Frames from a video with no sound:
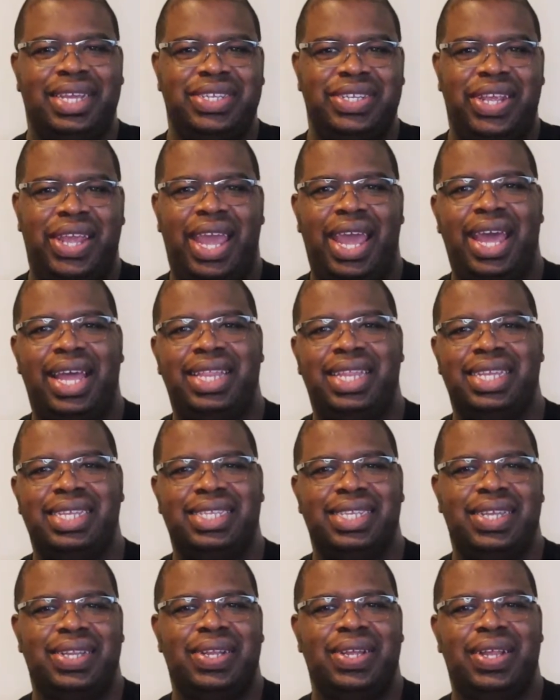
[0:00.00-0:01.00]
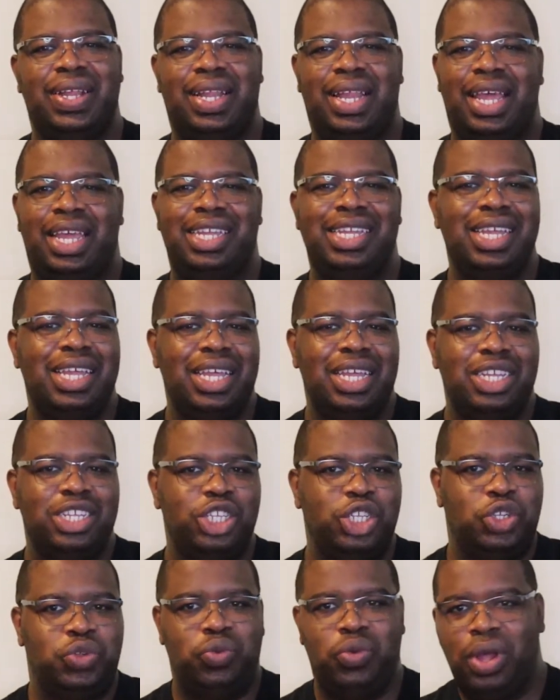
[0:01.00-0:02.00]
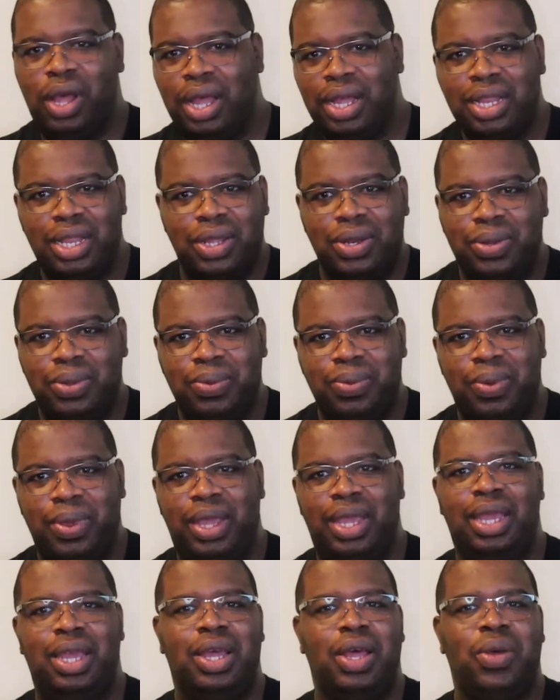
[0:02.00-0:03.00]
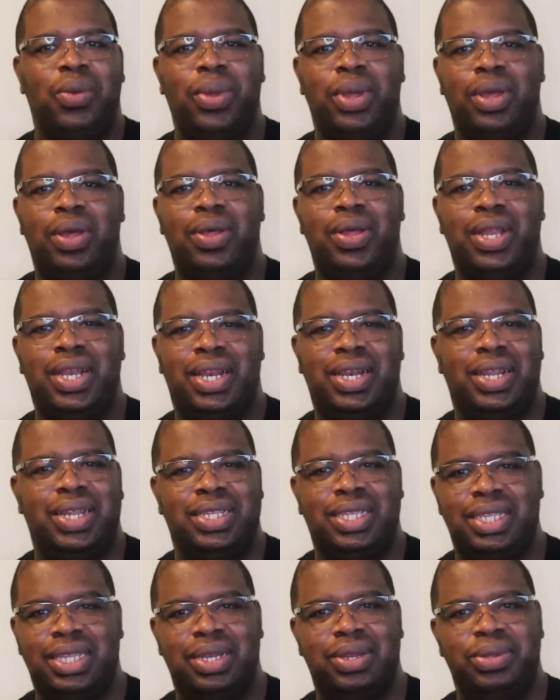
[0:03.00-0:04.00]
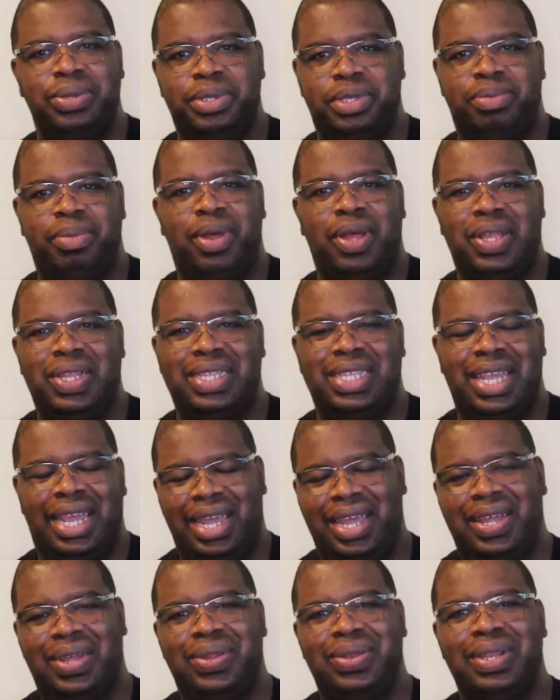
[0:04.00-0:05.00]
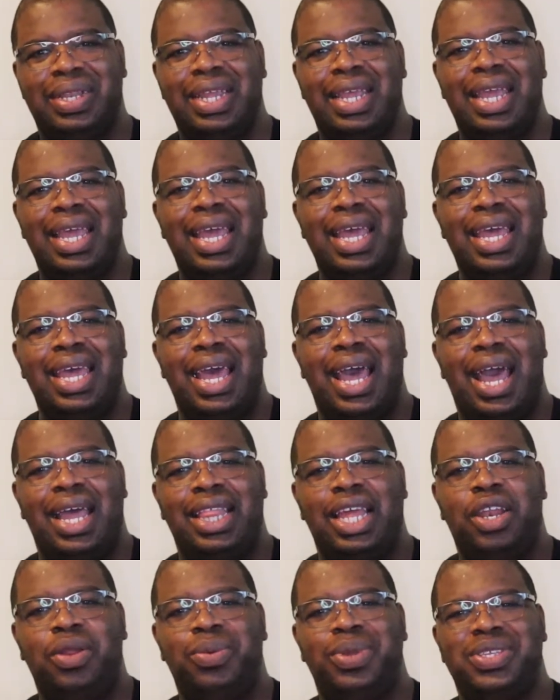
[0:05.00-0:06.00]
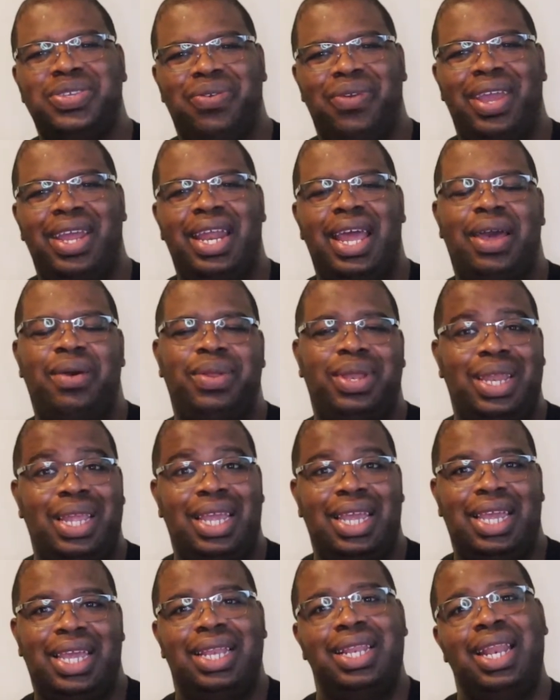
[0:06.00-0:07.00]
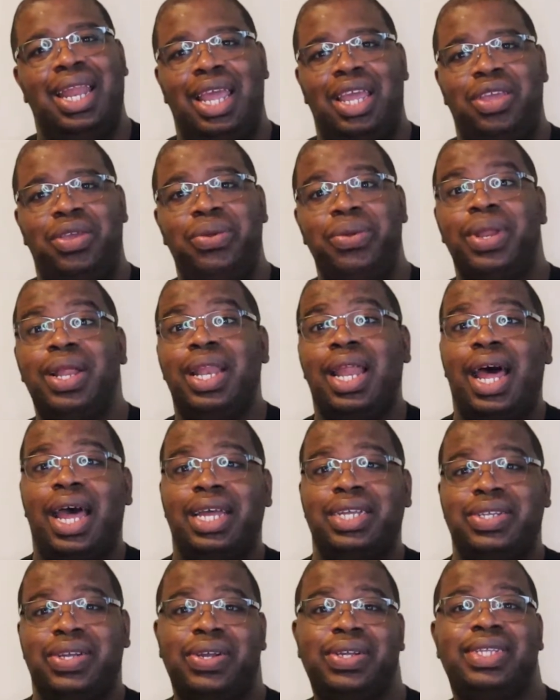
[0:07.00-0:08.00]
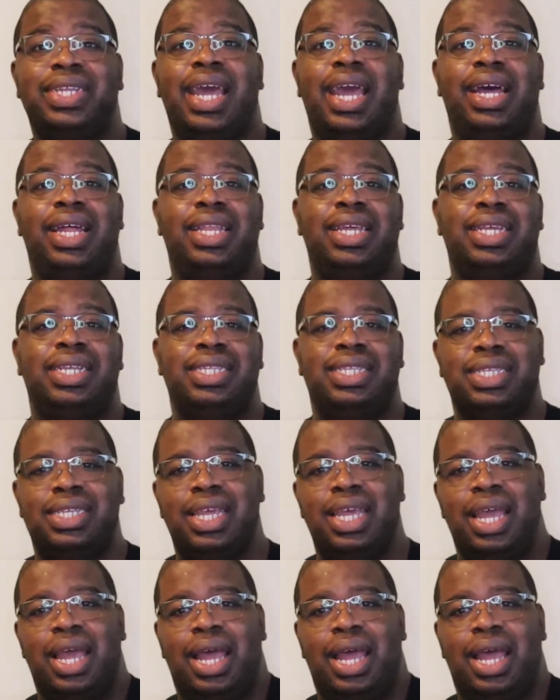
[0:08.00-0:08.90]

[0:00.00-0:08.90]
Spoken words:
she had this little, like, drug little ring going on in this little small town. I thought it was great how in the end they utilized her talents.